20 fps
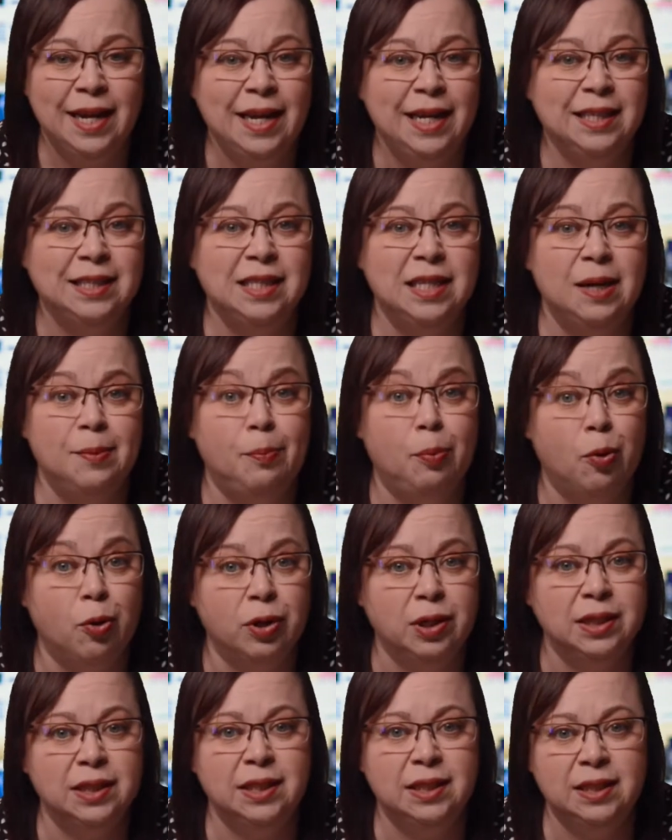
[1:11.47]
is an
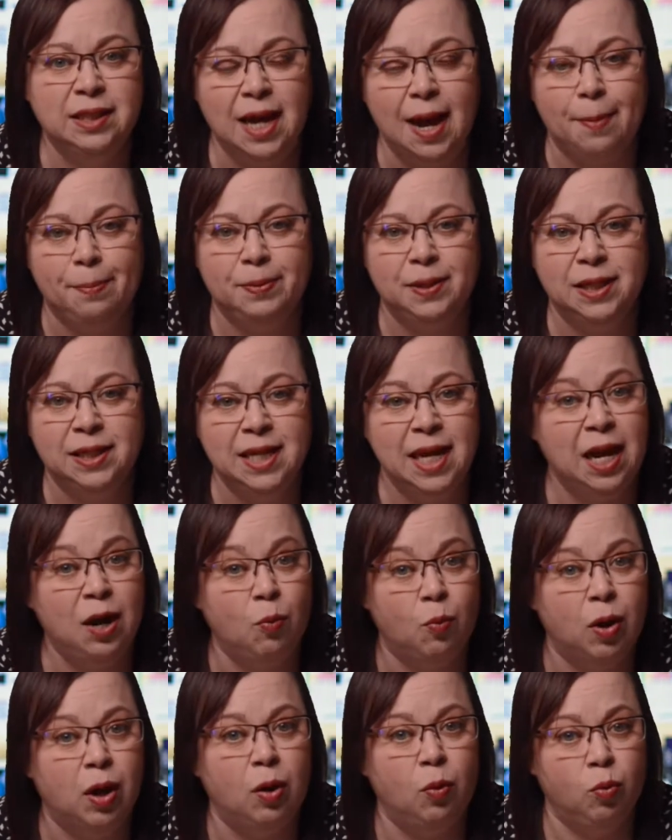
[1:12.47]
important step to take
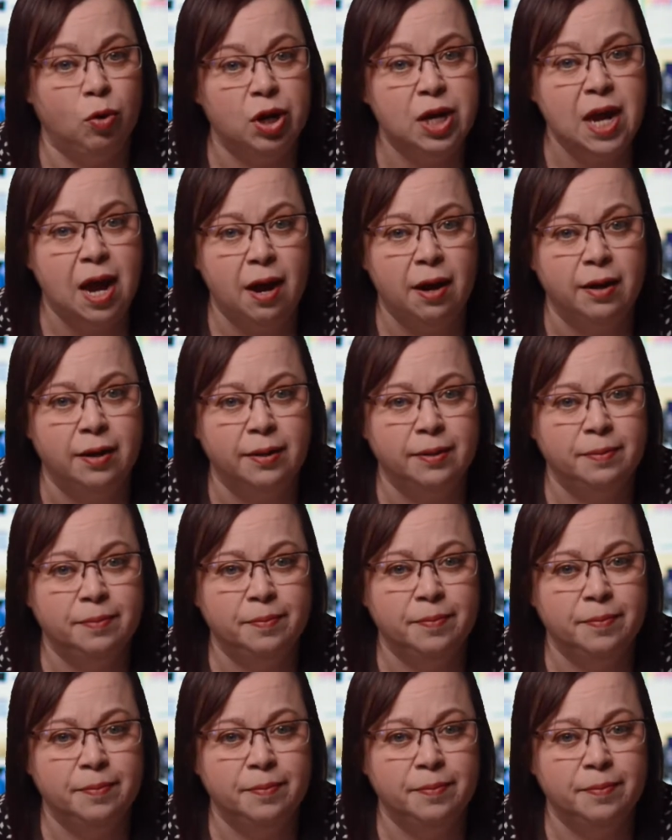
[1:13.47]
while we're young,